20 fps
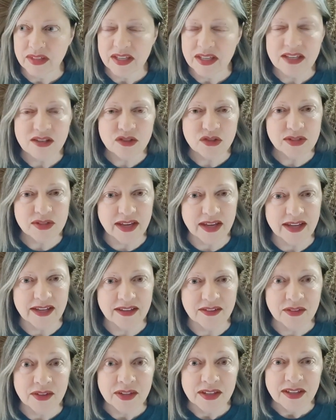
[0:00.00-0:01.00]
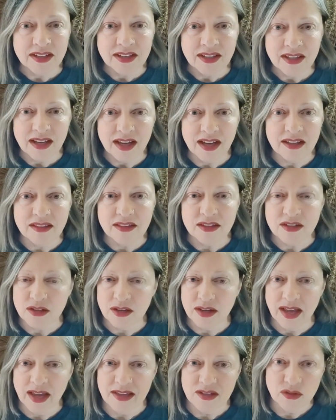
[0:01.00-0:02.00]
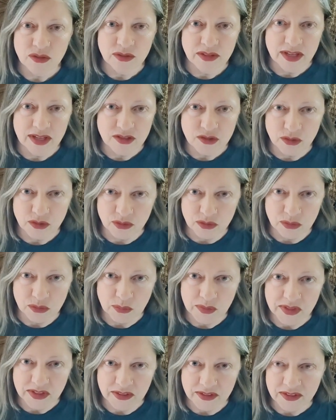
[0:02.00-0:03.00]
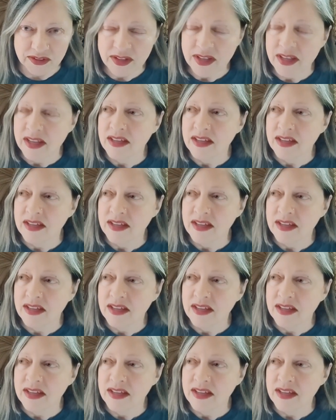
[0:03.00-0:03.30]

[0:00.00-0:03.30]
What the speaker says: each sign on the astrological wheel.